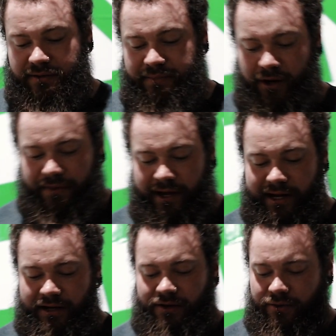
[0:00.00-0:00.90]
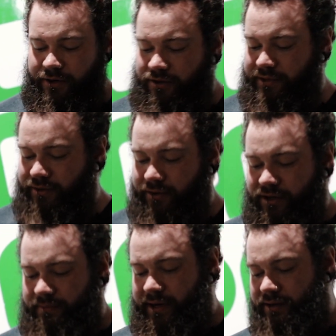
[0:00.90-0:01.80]
Beyond that, we're going to be talking
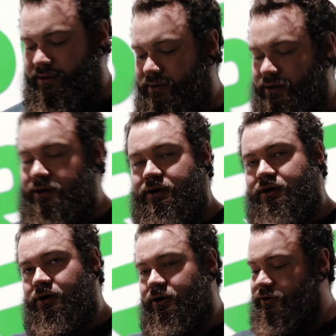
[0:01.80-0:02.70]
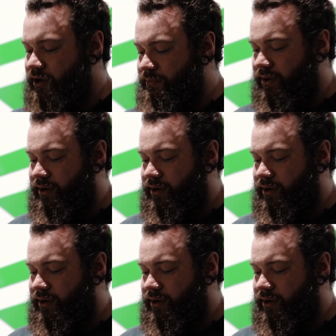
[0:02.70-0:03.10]
about hook grip